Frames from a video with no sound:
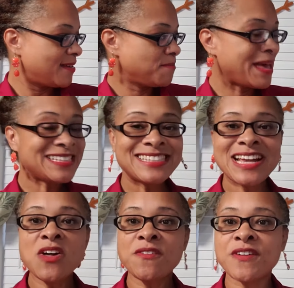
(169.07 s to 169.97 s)
My
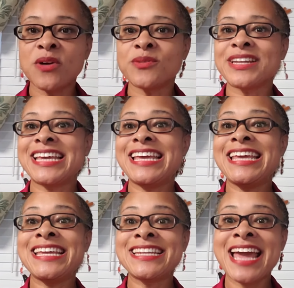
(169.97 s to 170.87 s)
cell phone,
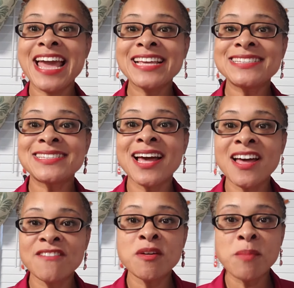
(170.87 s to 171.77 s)
in case
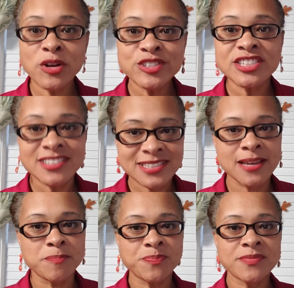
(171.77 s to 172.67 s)
of
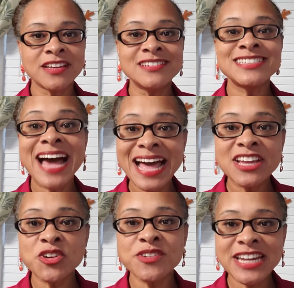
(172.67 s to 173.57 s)
emergency.
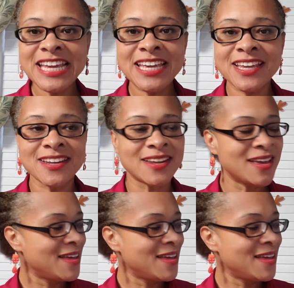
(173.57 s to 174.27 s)
Dire need.